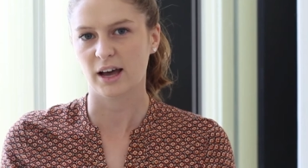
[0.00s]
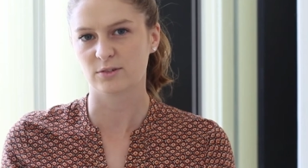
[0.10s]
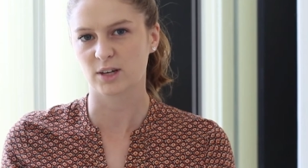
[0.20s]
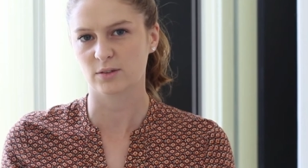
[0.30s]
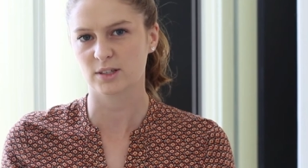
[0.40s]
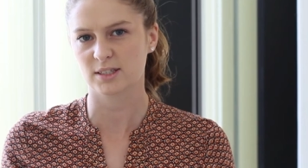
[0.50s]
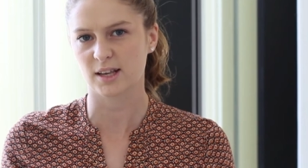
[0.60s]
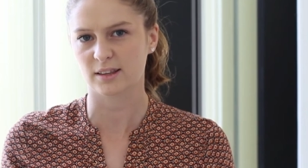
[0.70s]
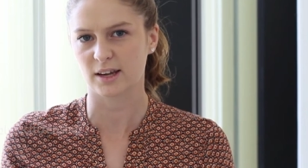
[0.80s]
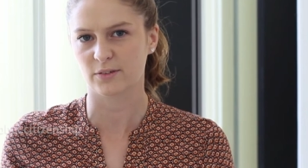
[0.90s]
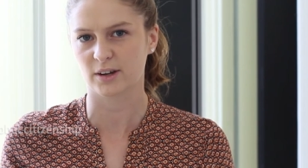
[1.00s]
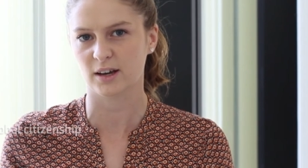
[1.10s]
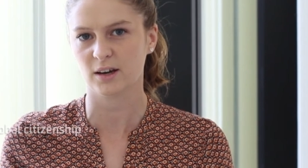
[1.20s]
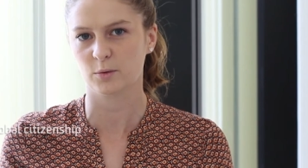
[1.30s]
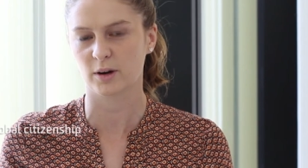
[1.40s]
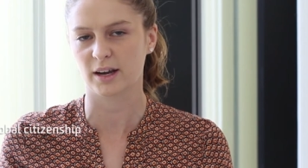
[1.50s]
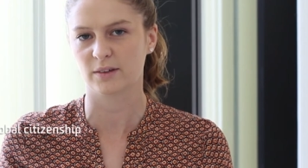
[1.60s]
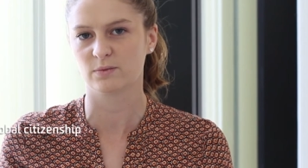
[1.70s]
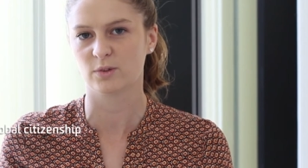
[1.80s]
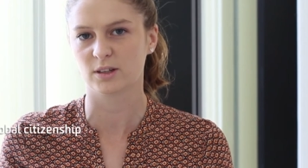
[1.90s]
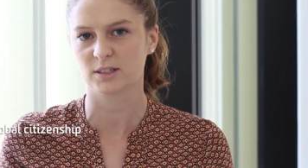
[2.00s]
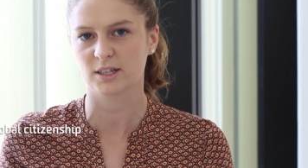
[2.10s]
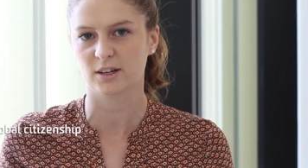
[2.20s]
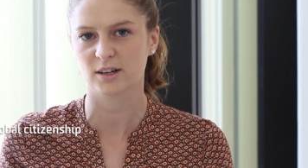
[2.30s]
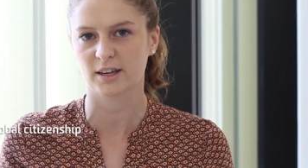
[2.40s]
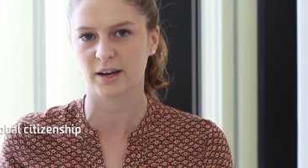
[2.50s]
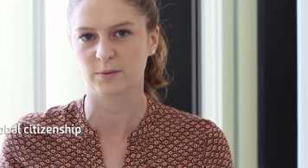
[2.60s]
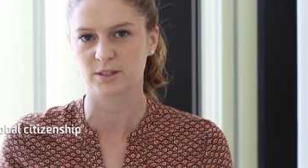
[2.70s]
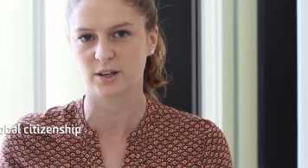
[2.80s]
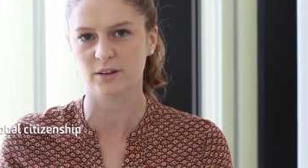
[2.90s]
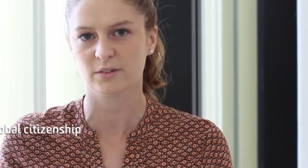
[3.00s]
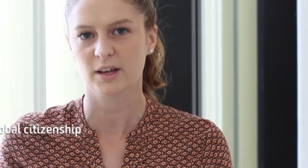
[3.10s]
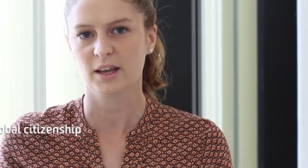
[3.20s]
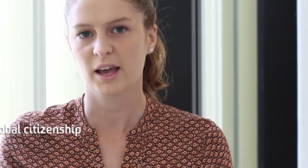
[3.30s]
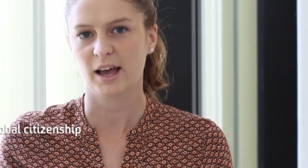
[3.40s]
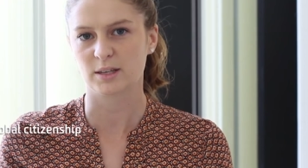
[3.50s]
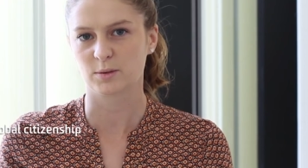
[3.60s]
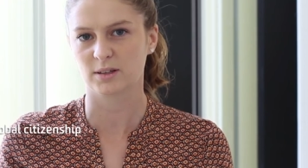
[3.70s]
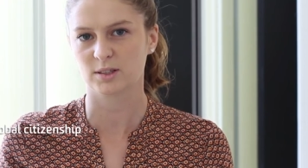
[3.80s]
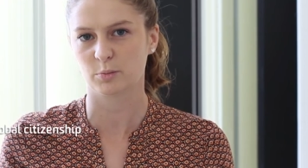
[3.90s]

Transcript: I have travelled to South Africa where I volunteered on a game reserve, as well as